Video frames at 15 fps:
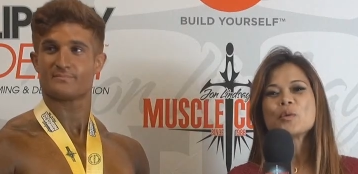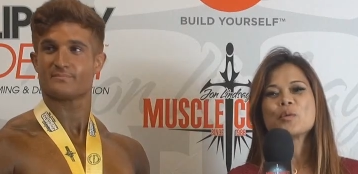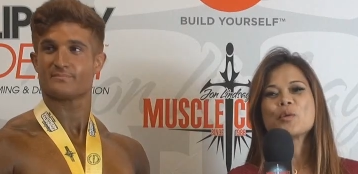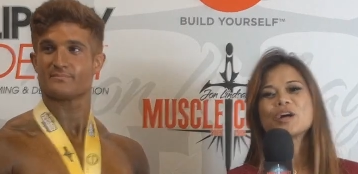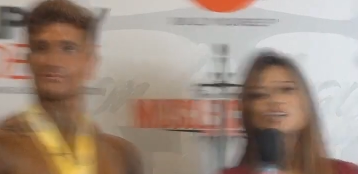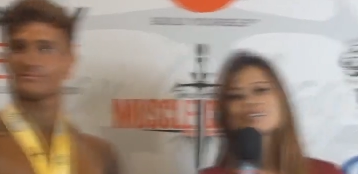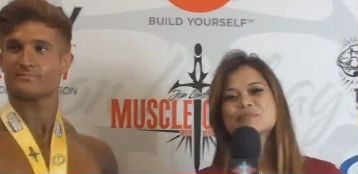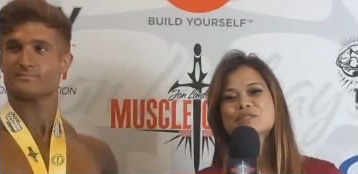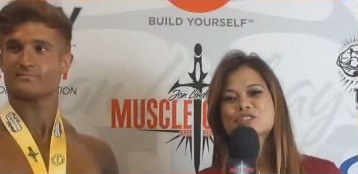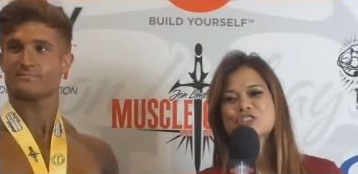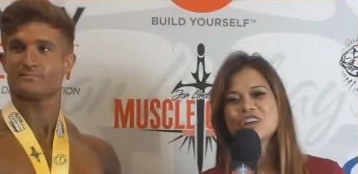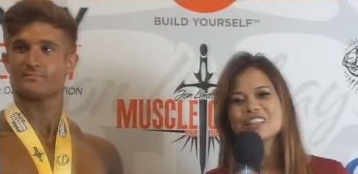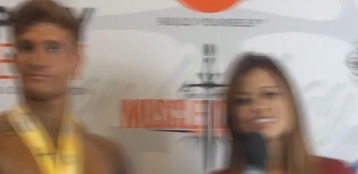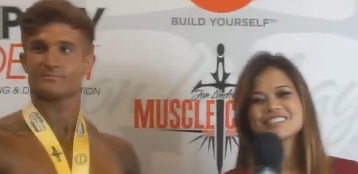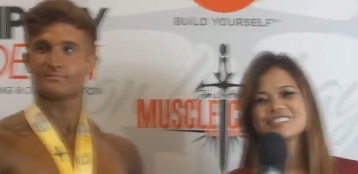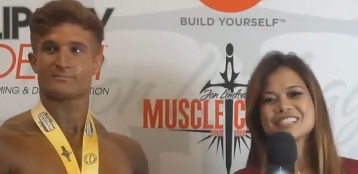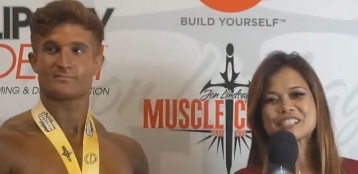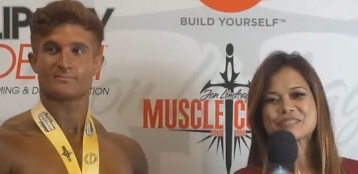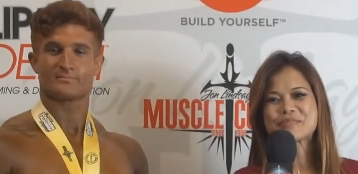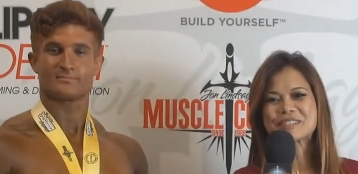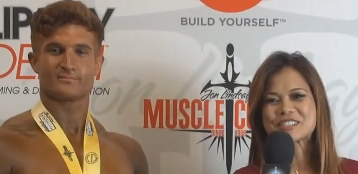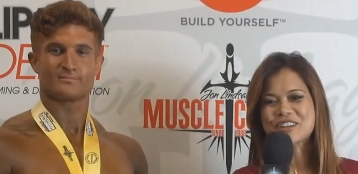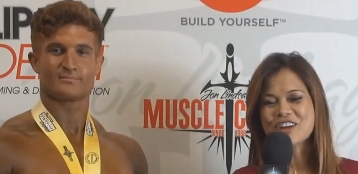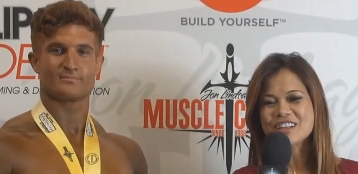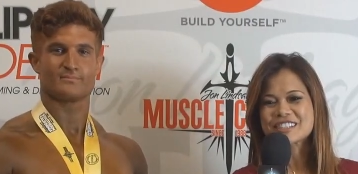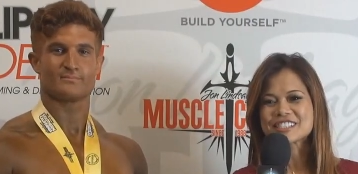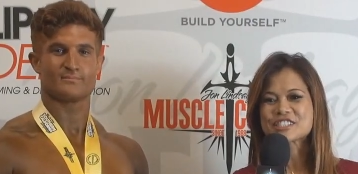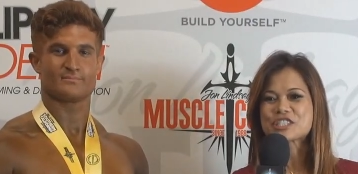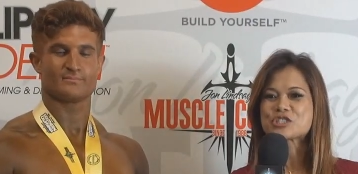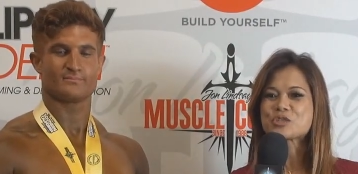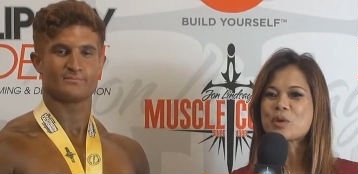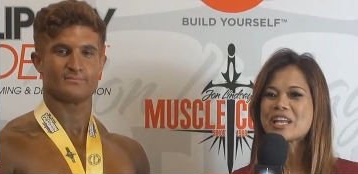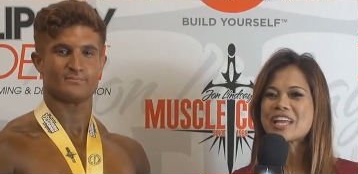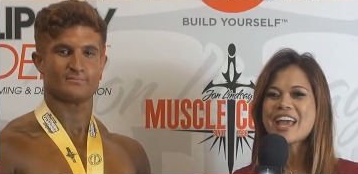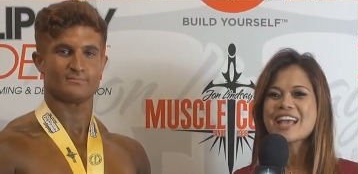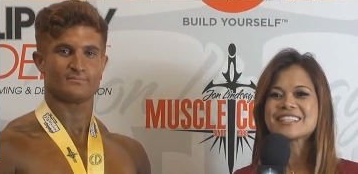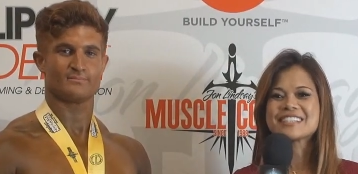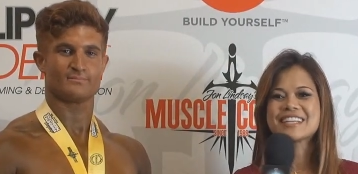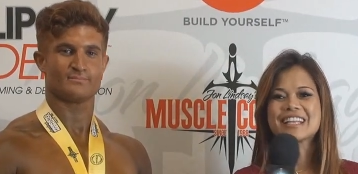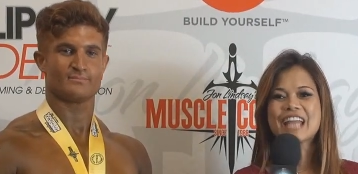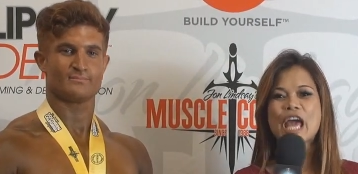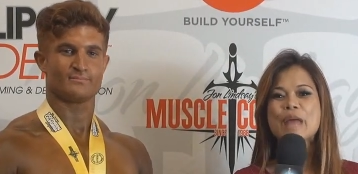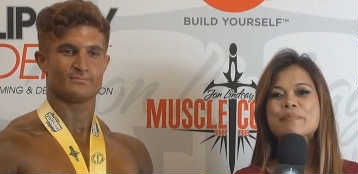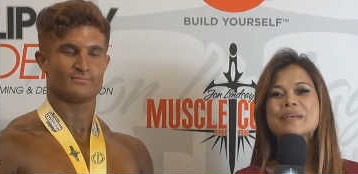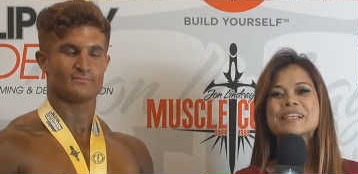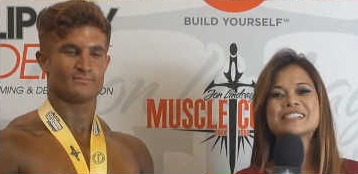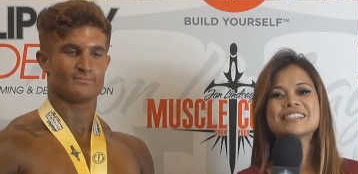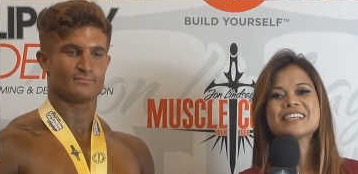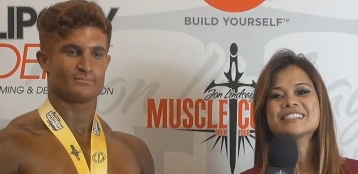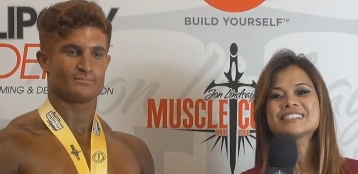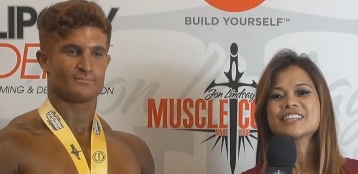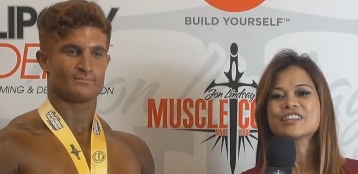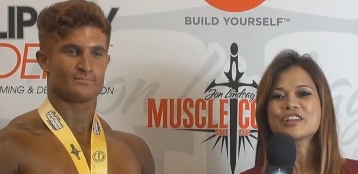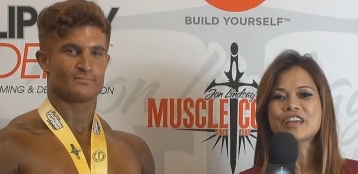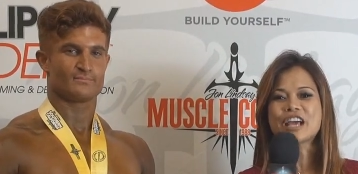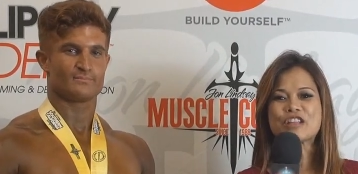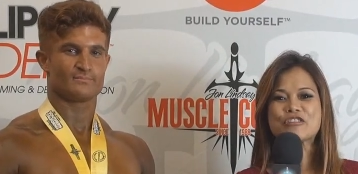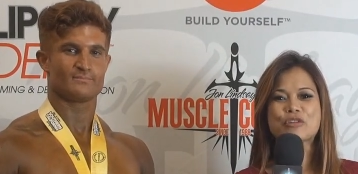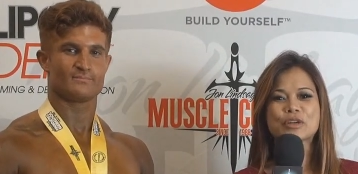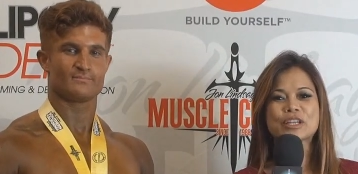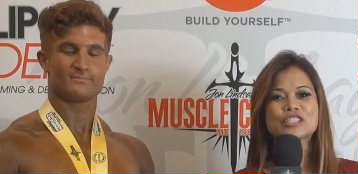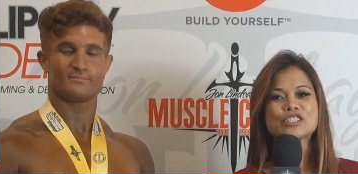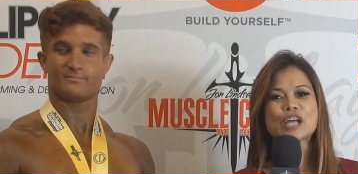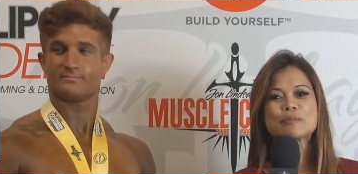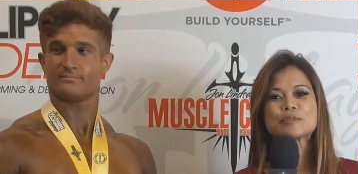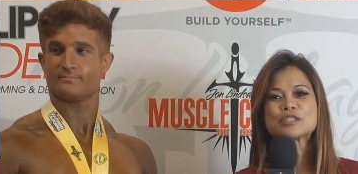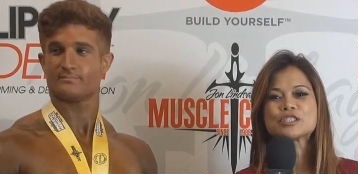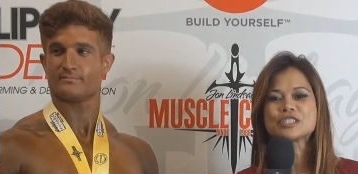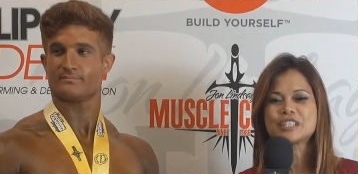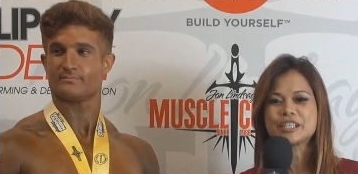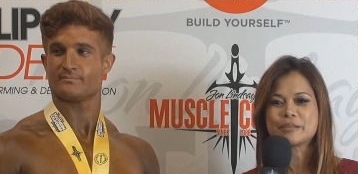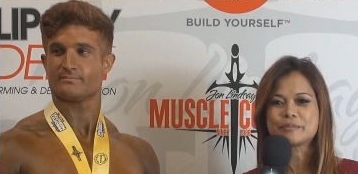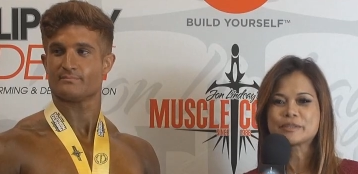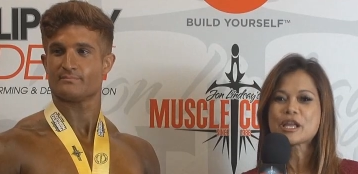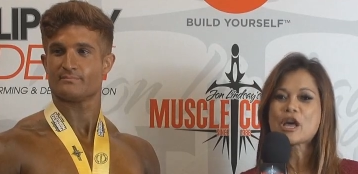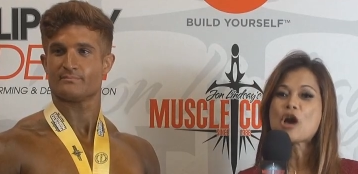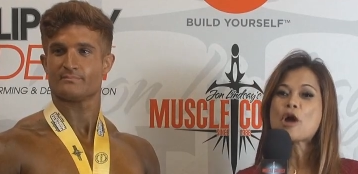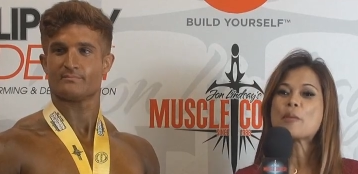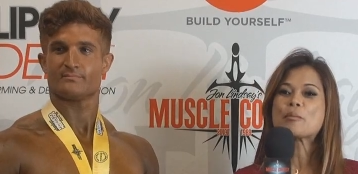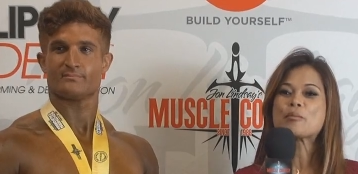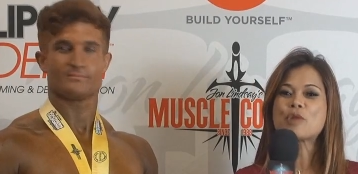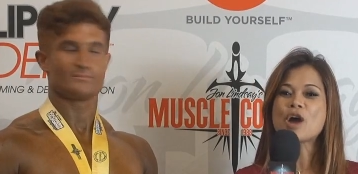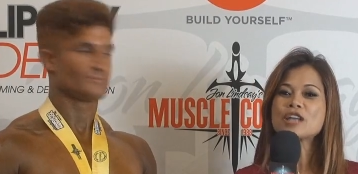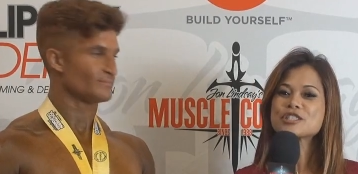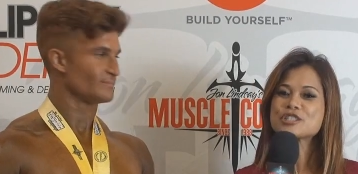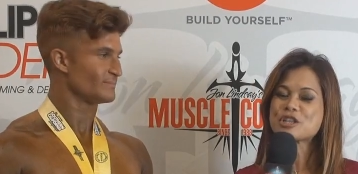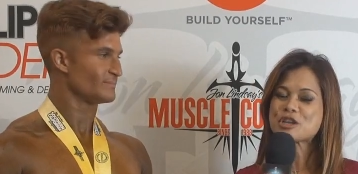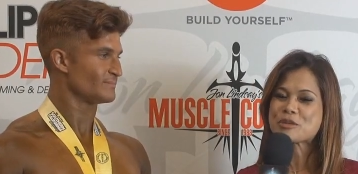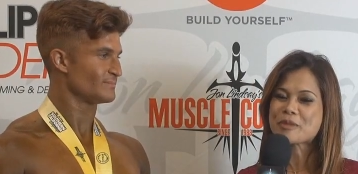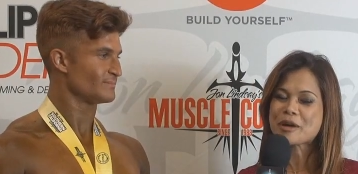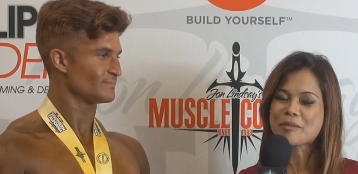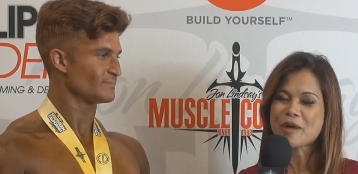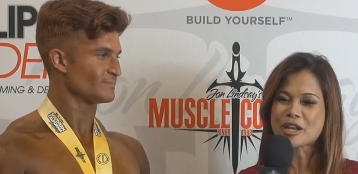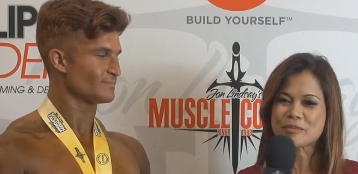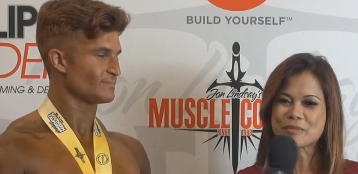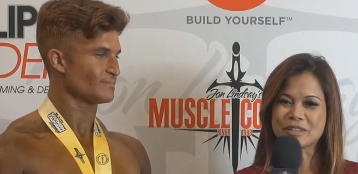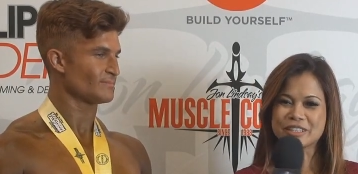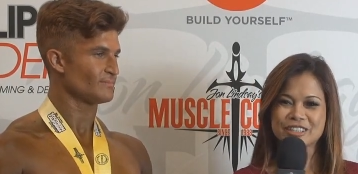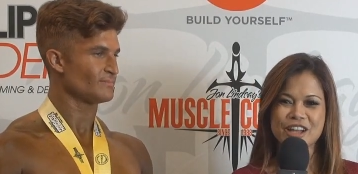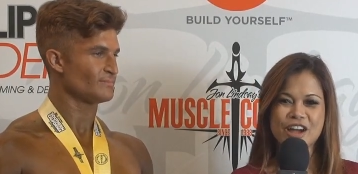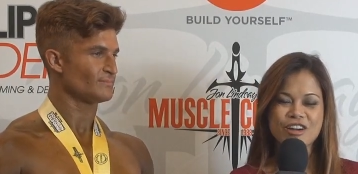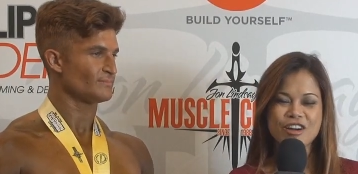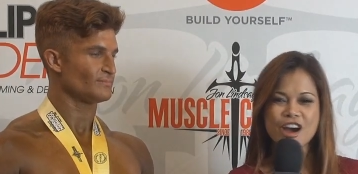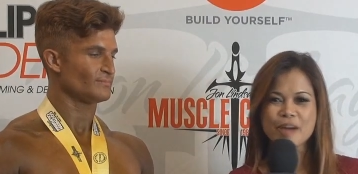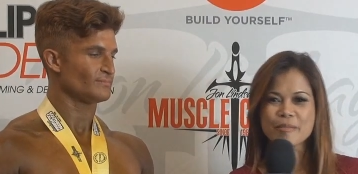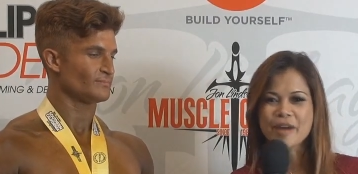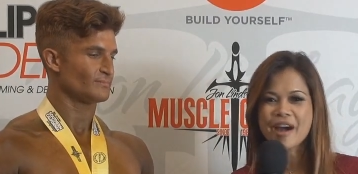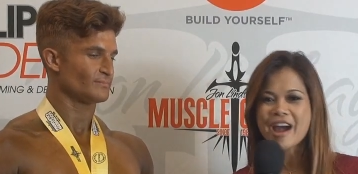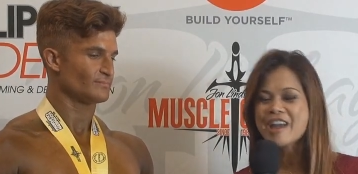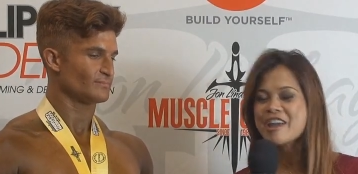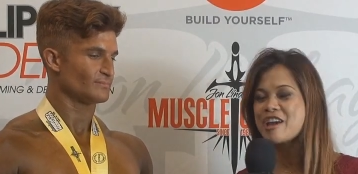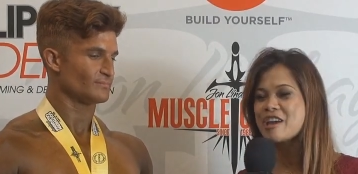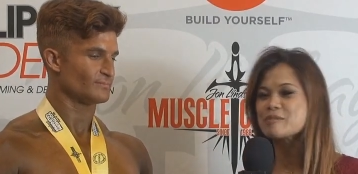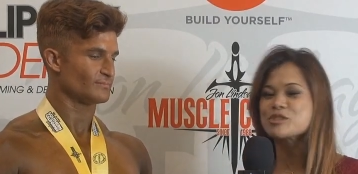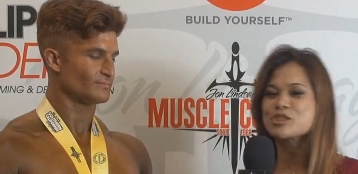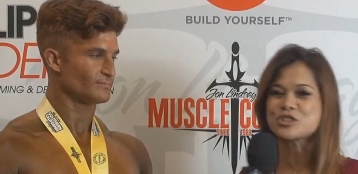Speaker 1: Welcome to Jon Lindsay's Muscle Contest, of 2018 NPC Southern California Championships, brought to you by bodybuilding.com. I am